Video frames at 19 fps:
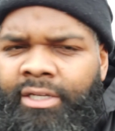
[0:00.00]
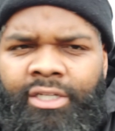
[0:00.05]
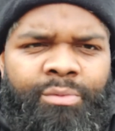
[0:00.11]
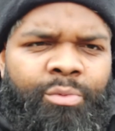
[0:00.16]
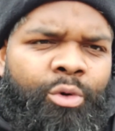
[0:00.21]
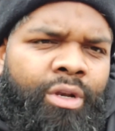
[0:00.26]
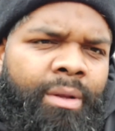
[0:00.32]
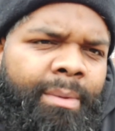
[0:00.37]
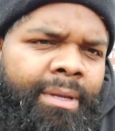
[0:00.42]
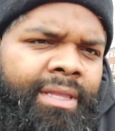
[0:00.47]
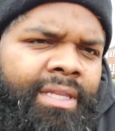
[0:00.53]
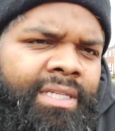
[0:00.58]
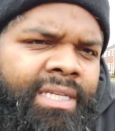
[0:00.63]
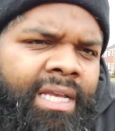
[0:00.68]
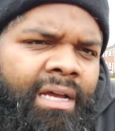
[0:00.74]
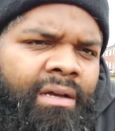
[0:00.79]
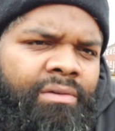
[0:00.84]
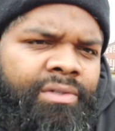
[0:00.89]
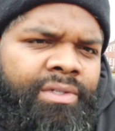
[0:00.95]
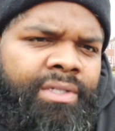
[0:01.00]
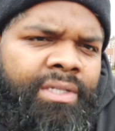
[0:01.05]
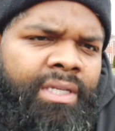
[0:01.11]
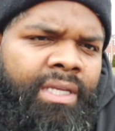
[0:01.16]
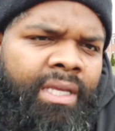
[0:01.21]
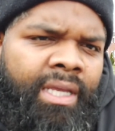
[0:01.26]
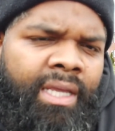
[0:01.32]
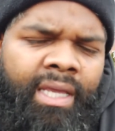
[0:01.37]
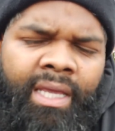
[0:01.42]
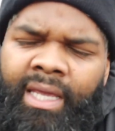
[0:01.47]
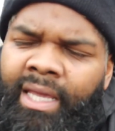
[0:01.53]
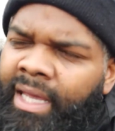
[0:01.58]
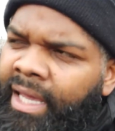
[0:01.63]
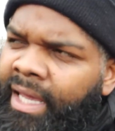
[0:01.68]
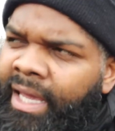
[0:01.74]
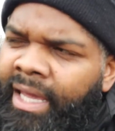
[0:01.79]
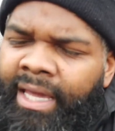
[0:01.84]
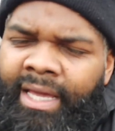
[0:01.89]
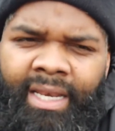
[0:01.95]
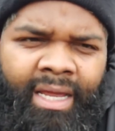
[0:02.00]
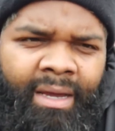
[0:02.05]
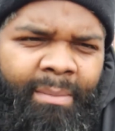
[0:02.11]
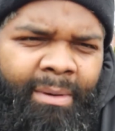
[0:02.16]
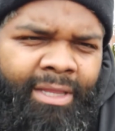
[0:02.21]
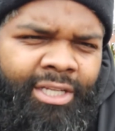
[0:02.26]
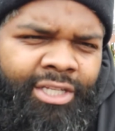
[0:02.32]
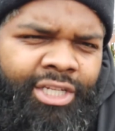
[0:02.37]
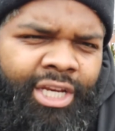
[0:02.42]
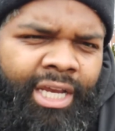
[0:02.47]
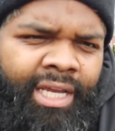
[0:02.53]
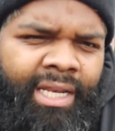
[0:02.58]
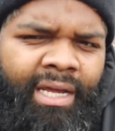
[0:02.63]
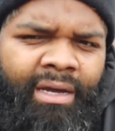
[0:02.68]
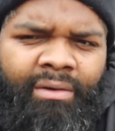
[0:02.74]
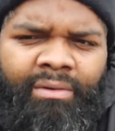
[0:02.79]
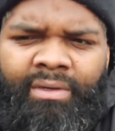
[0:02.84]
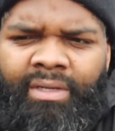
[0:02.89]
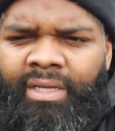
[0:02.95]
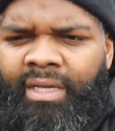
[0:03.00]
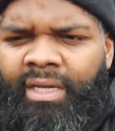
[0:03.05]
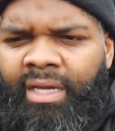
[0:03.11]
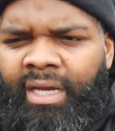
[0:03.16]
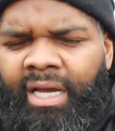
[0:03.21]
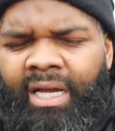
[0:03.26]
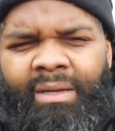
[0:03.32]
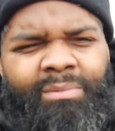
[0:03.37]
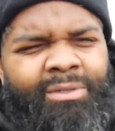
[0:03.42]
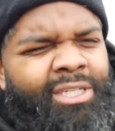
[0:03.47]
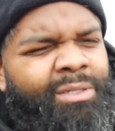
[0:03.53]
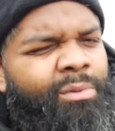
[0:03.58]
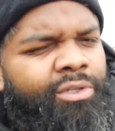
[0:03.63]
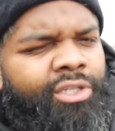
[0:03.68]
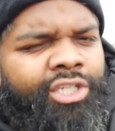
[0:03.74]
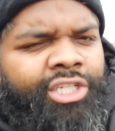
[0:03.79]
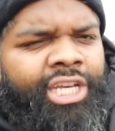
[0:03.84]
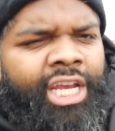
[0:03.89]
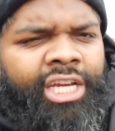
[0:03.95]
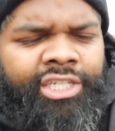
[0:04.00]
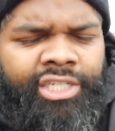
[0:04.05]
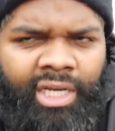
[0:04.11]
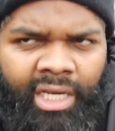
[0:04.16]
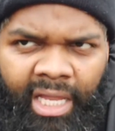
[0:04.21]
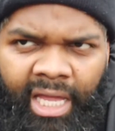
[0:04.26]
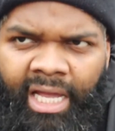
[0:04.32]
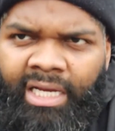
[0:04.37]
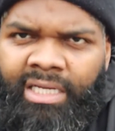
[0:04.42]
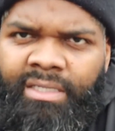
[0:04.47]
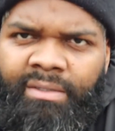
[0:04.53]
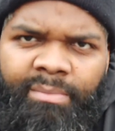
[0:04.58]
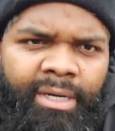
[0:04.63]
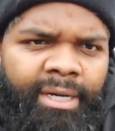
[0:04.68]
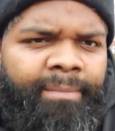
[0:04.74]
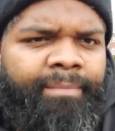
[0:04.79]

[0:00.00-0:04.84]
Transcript: I just pulled up at this house, and I'm about to check it out. Uh, I'm just supposed to change the locks,